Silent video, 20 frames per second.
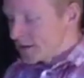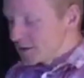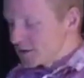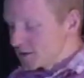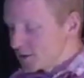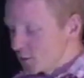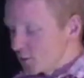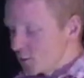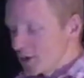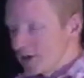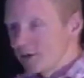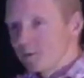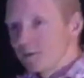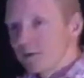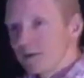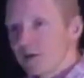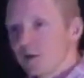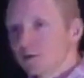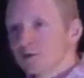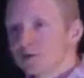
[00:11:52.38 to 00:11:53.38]
so we
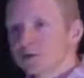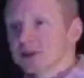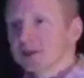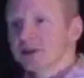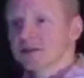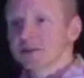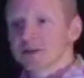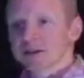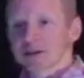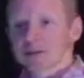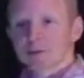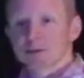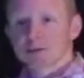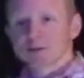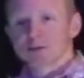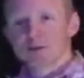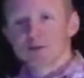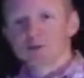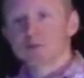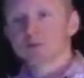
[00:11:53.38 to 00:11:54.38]
don't treat them like the person
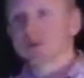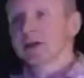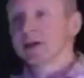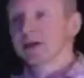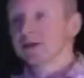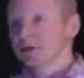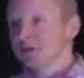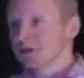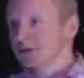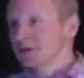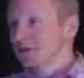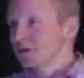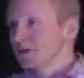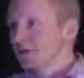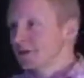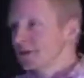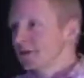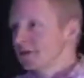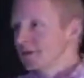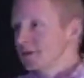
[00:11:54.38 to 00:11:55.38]
who pledged
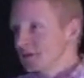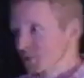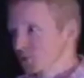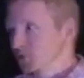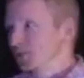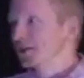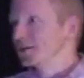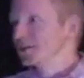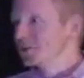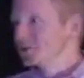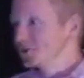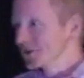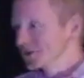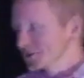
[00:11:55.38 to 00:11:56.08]
till death do us